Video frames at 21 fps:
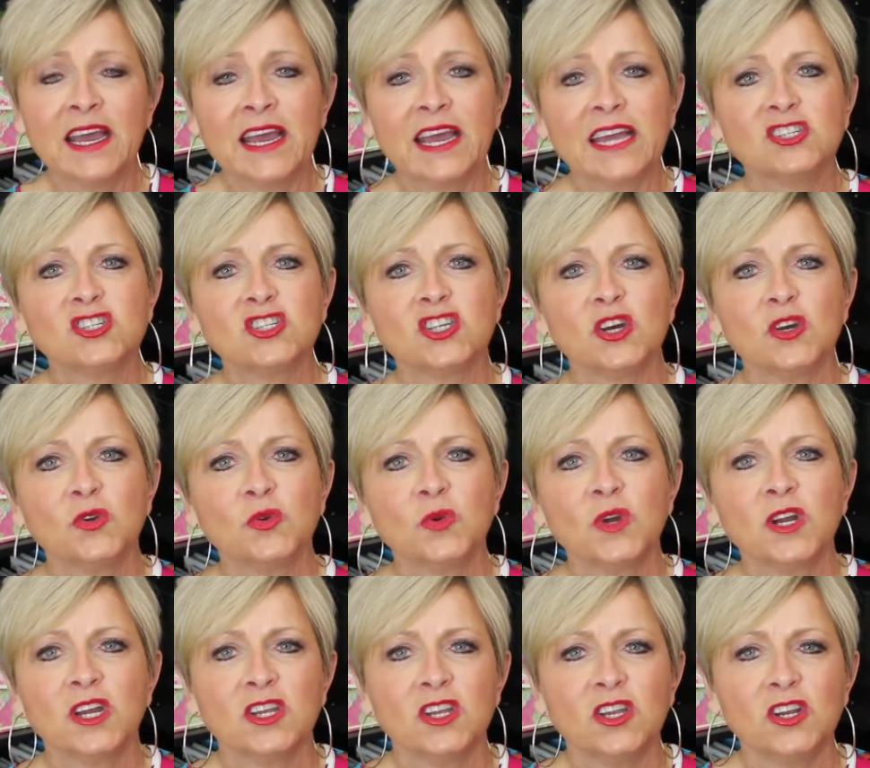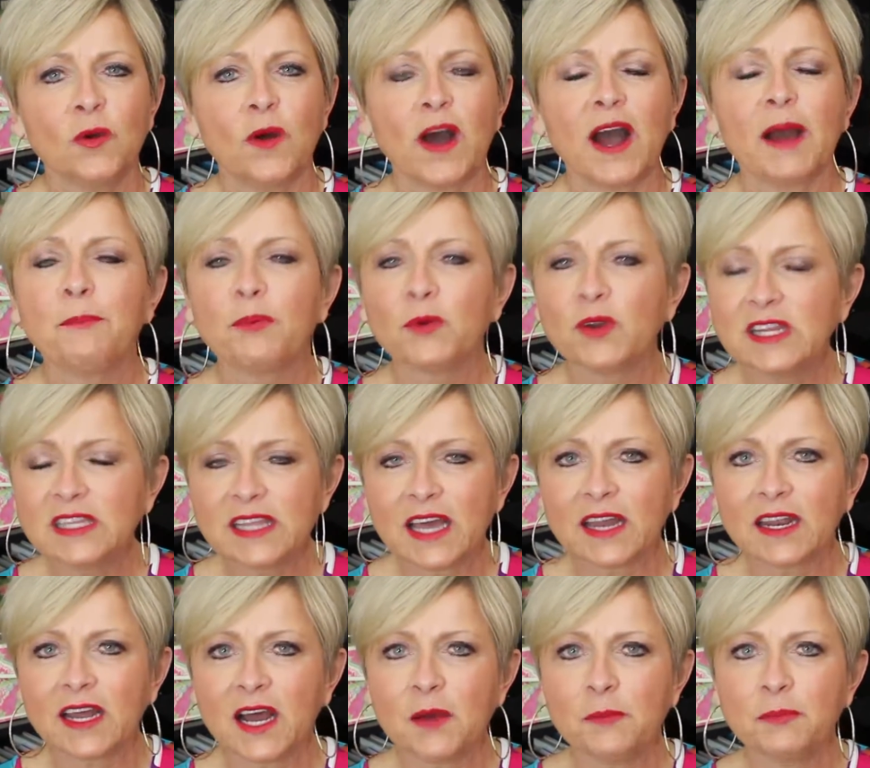And so, you know, I bring
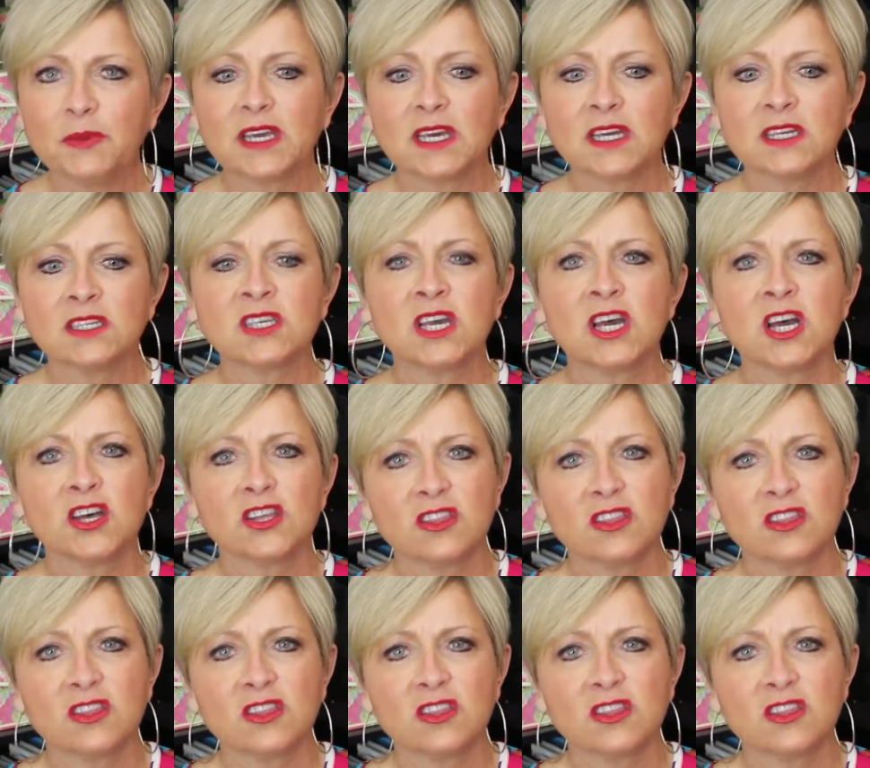that up because